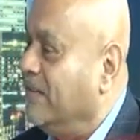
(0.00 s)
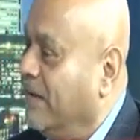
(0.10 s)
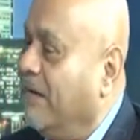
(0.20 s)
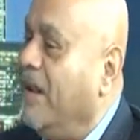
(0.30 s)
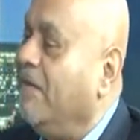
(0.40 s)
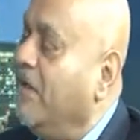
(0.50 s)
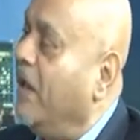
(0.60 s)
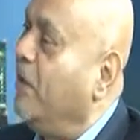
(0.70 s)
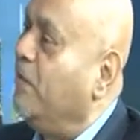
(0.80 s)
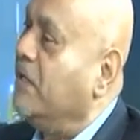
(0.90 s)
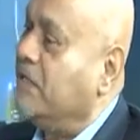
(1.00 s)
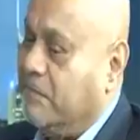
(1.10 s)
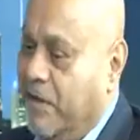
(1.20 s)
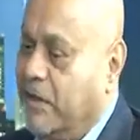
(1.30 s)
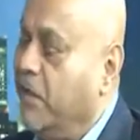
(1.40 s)
the real value is
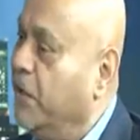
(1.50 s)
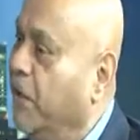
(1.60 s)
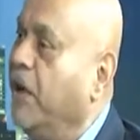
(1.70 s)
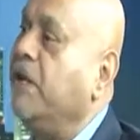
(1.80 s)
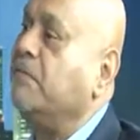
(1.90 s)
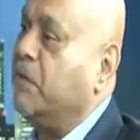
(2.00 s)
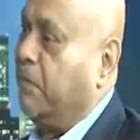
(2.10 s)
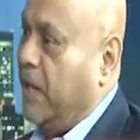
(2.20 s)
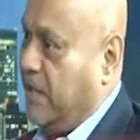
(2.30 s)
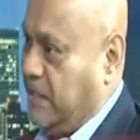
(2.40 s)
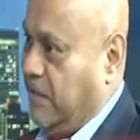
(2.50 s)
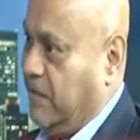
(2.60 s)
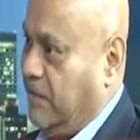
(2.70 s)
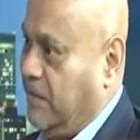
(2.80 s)
where the uranium supplies are.